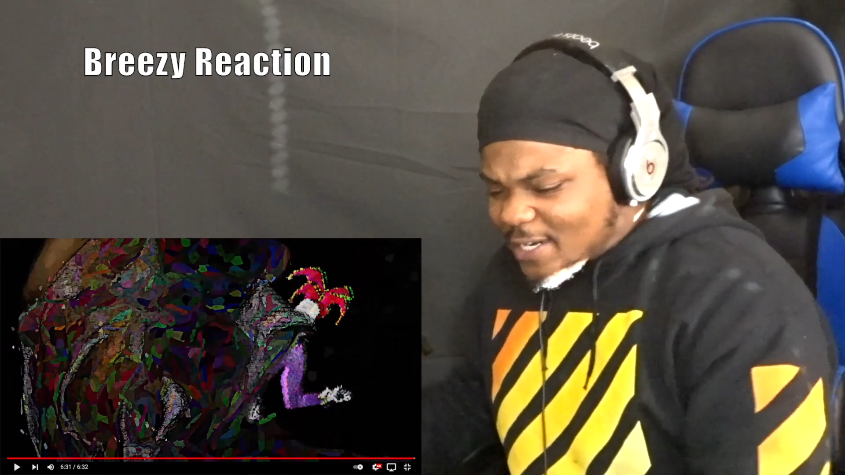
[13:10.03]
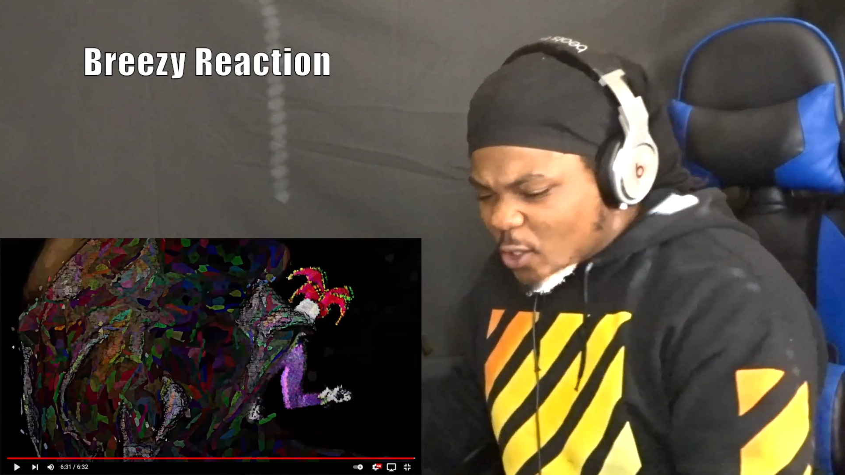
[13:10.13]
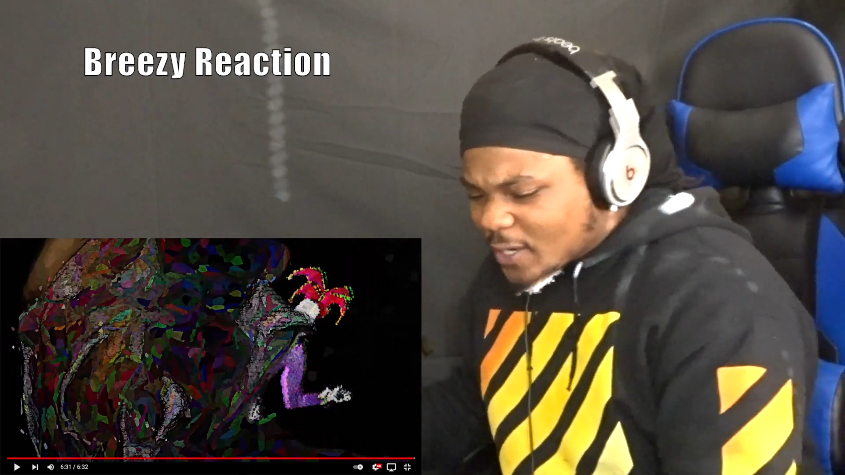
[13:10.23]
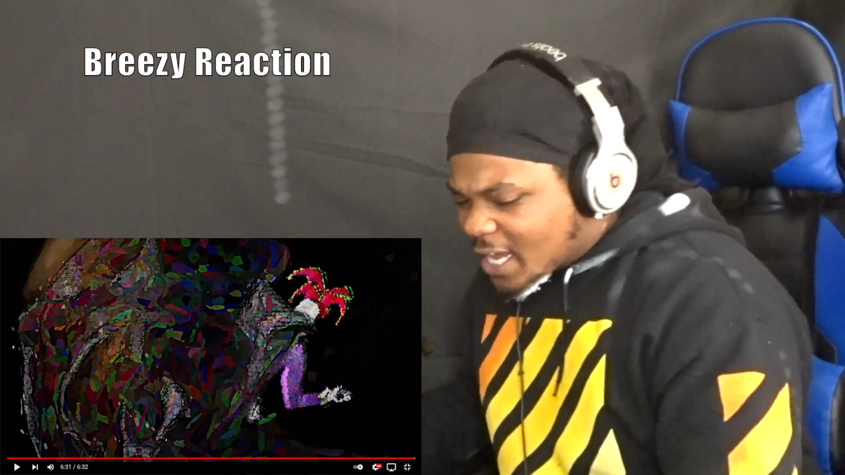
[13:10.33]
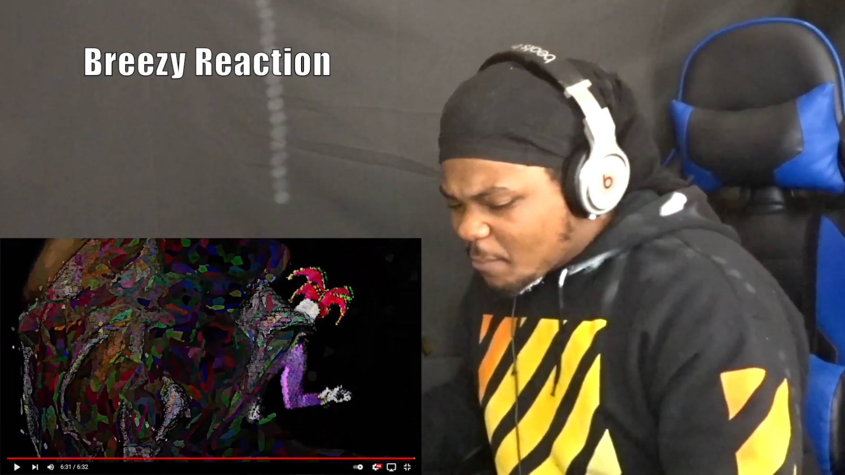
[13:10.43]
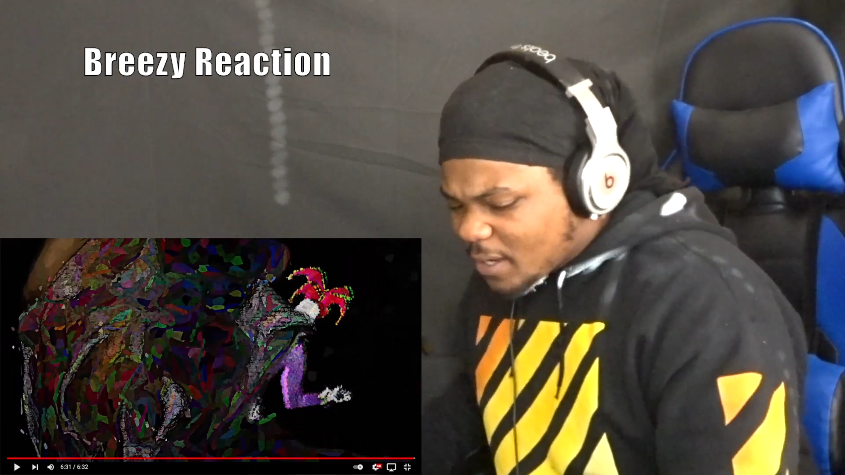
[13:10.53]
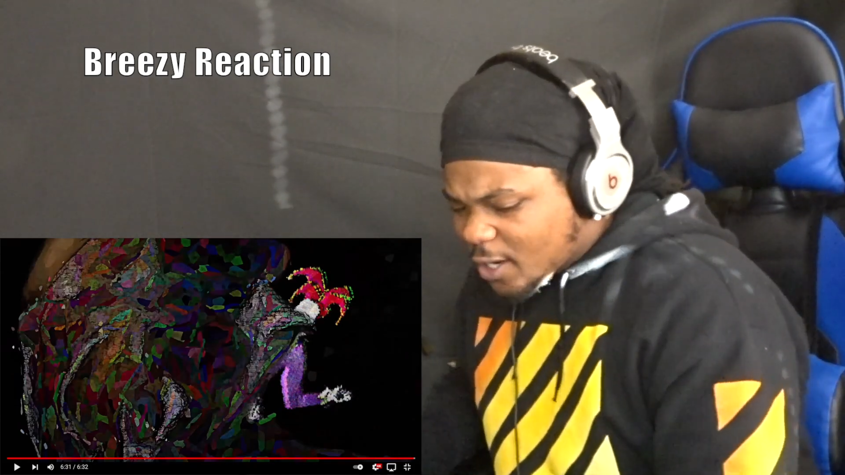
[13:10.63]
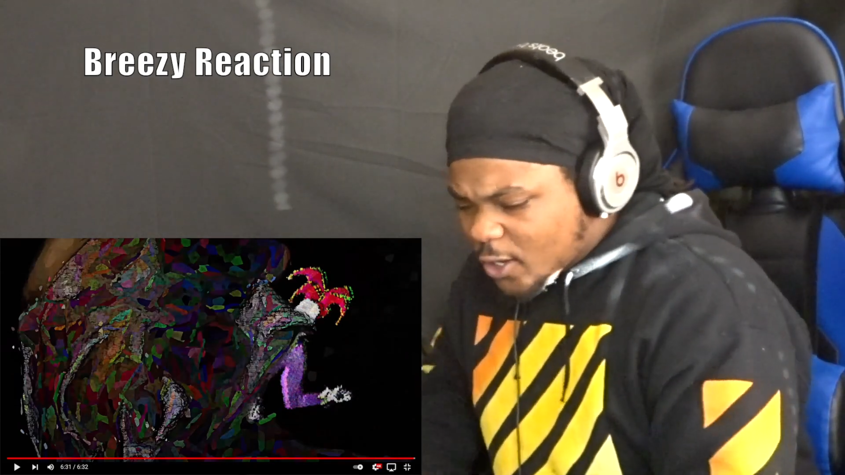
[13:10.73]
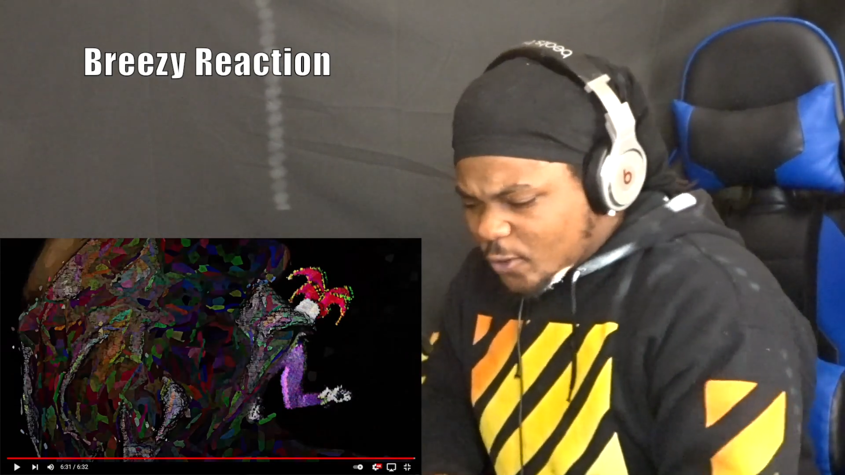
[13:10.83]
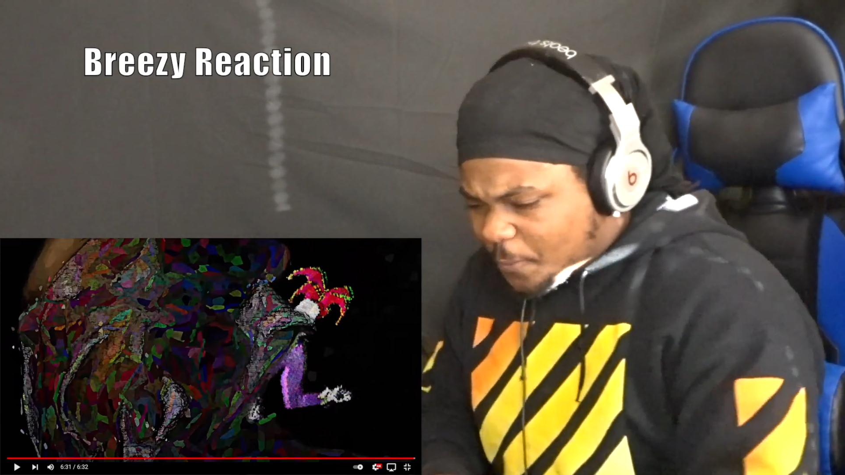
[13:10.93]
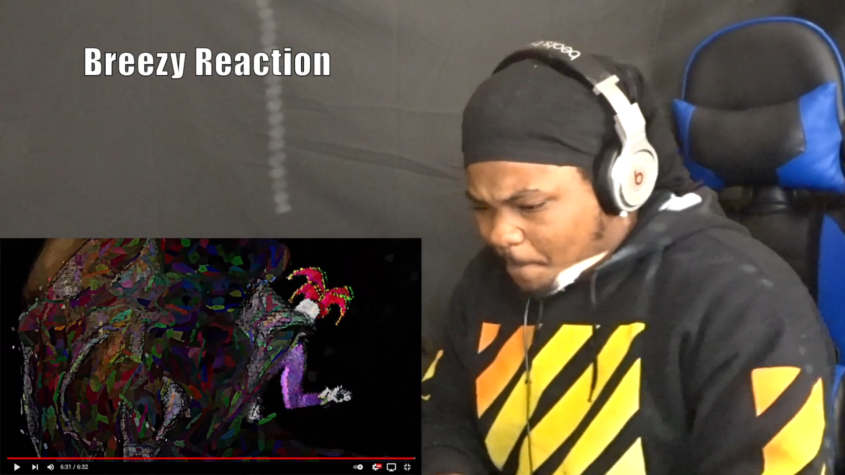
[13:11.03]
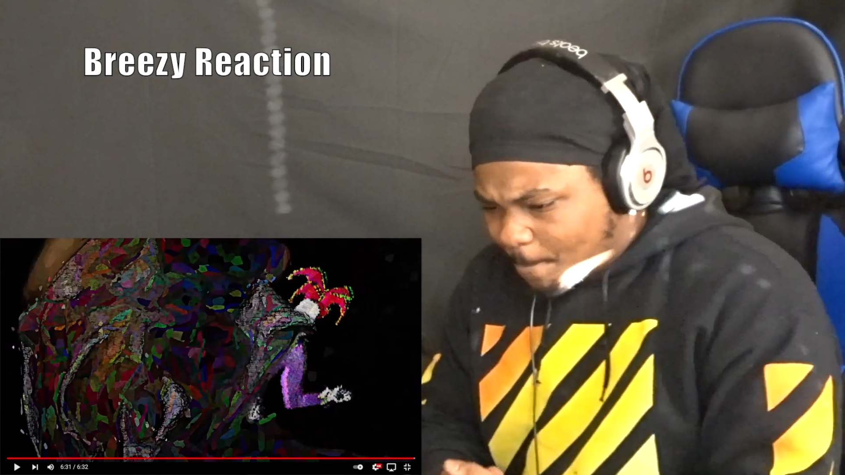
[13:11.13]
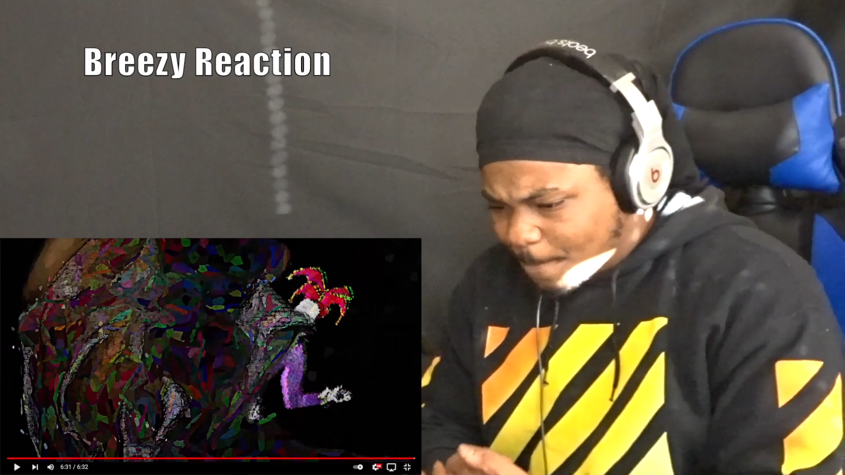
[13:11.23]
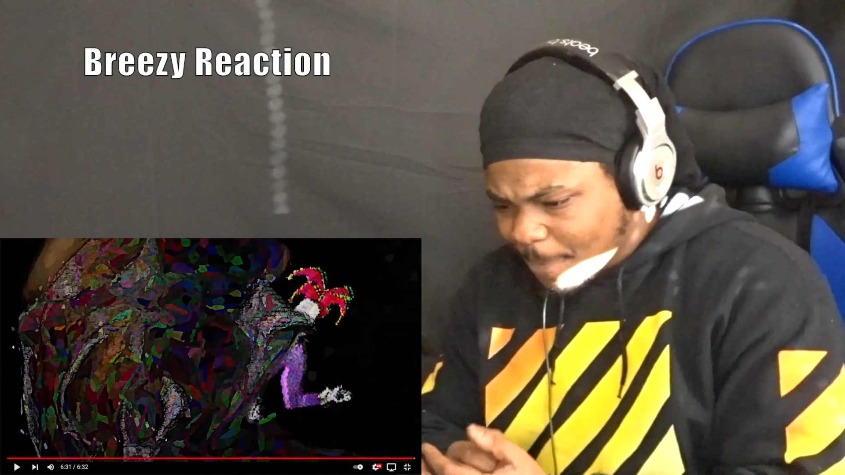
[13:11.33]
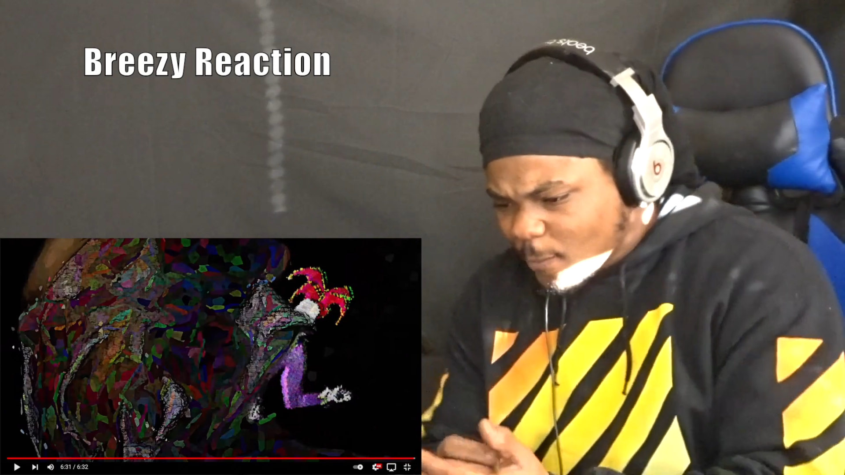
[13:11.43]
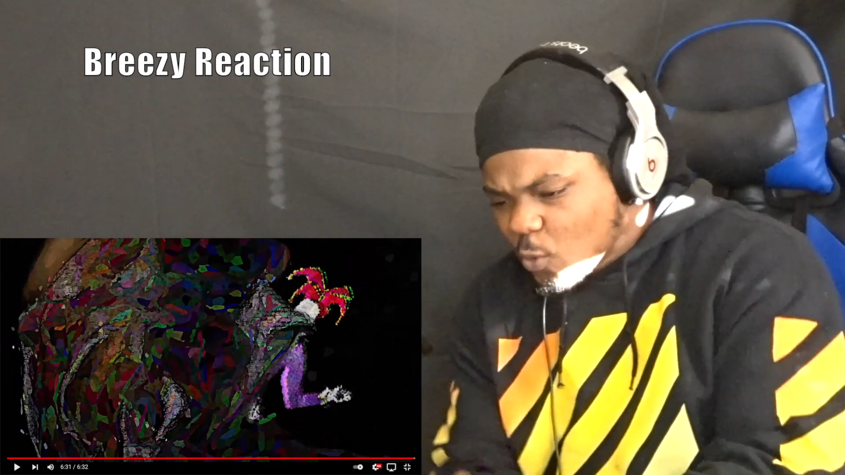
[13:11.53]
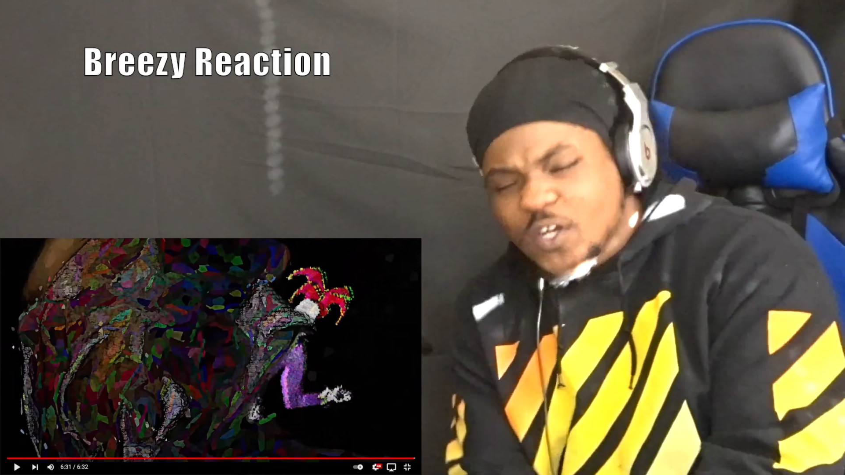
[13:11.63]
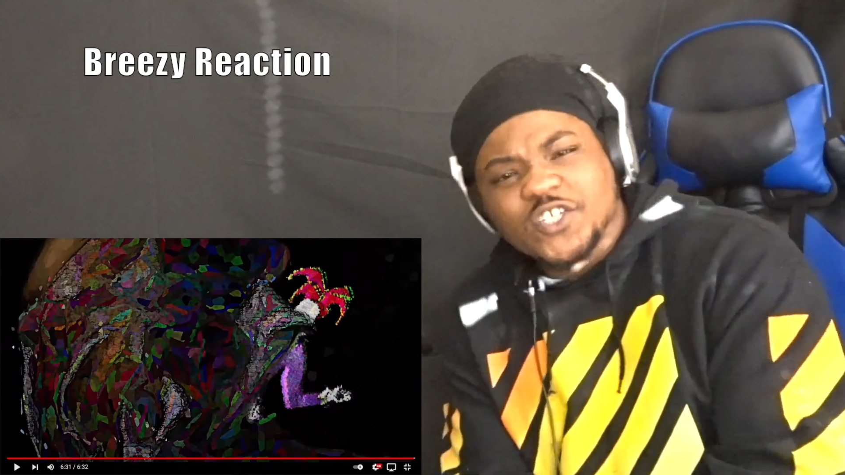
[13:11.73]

Let me know down below